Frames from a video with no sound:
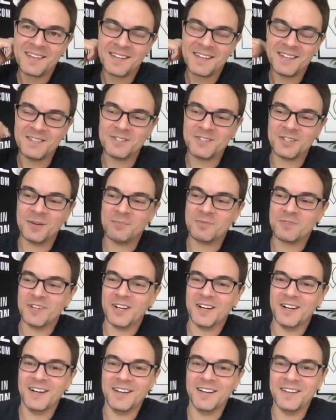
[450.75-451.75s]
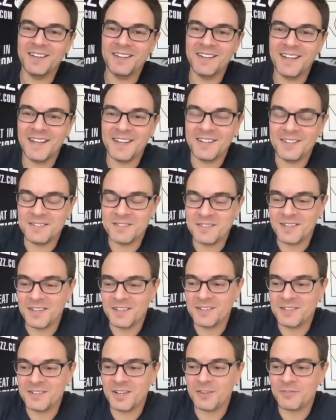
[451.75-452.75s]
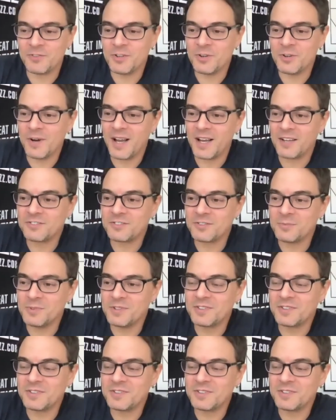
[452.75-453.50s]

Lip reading: he jumped on and Delphio asked him,